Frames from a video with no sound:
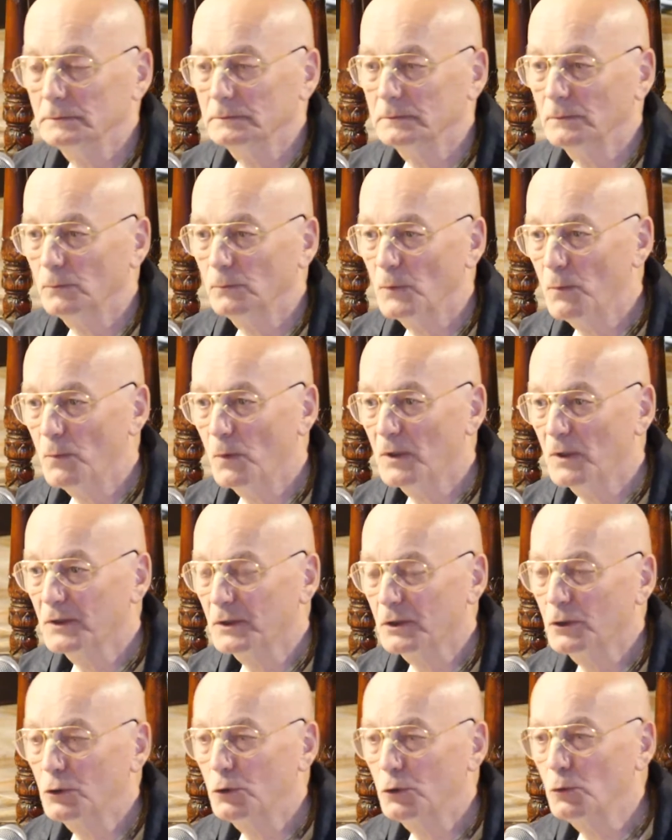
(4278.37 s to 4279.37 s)
We want
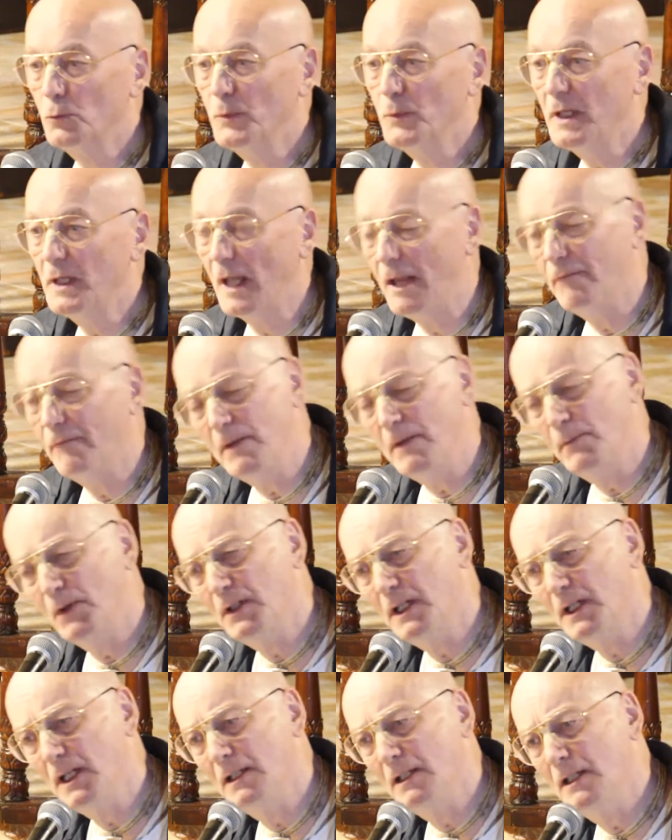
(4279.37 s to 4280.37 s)
to be,
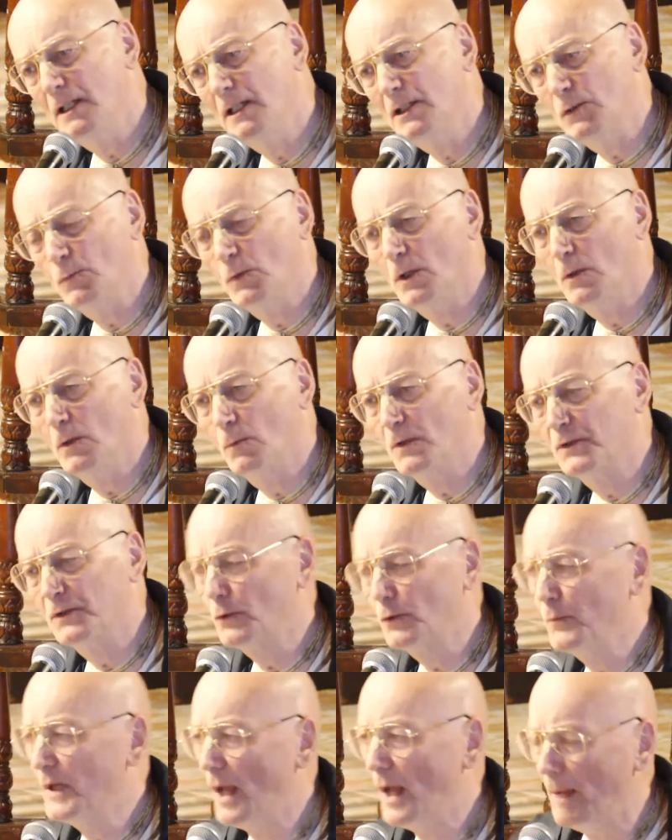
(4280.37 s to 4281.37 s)
everybody in this world wants to
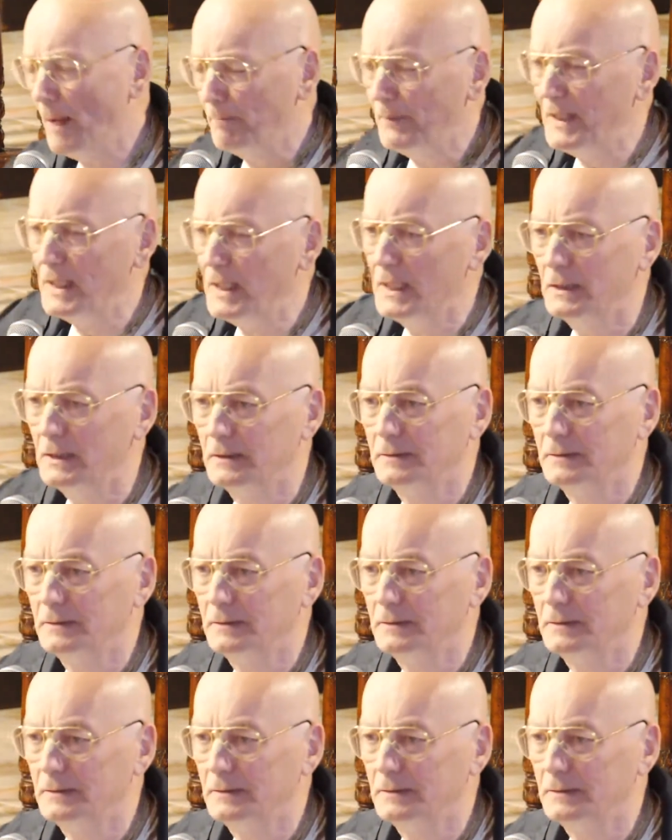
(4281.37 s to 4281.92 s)
be happy.